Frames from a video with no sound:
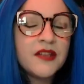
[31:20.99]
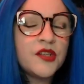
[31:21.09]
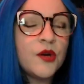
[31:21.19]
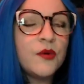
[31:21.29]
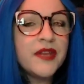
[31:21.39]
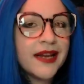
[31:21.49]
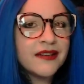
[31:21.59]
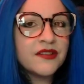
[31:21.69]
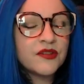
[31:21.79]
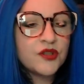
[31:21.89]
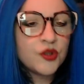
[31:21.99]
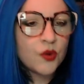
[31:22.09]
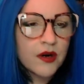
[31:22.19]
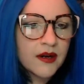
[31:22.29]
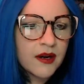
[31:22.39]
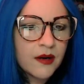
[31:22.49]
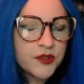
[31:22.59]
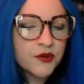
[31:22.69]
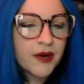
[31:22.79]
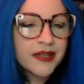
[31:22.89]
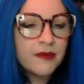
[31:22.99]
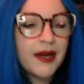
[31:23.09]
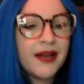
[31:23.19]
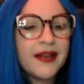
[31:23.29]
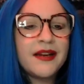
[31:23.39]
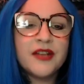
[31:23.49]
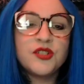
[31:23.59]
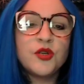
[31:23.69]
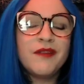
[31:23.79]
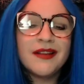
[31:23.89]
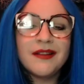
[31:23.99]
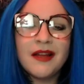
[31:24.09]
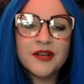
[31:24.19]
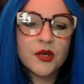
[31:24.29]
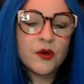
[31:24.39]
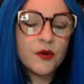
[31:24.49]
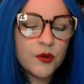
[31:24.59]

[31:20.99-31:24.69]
So the next short was directed by Nacho Vigalondo,